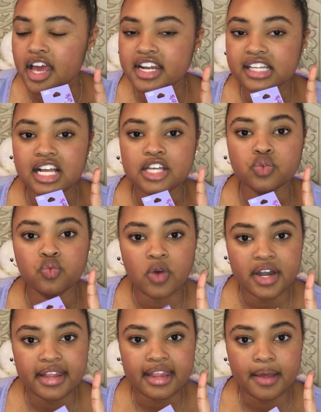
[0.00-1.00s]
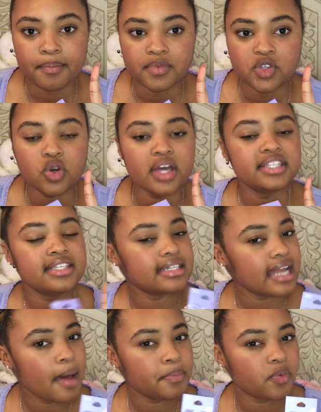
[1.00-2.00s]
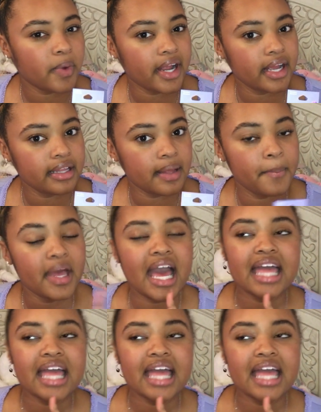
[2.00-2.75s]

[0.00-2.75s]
and I lost one of them, so I stopped wearing them.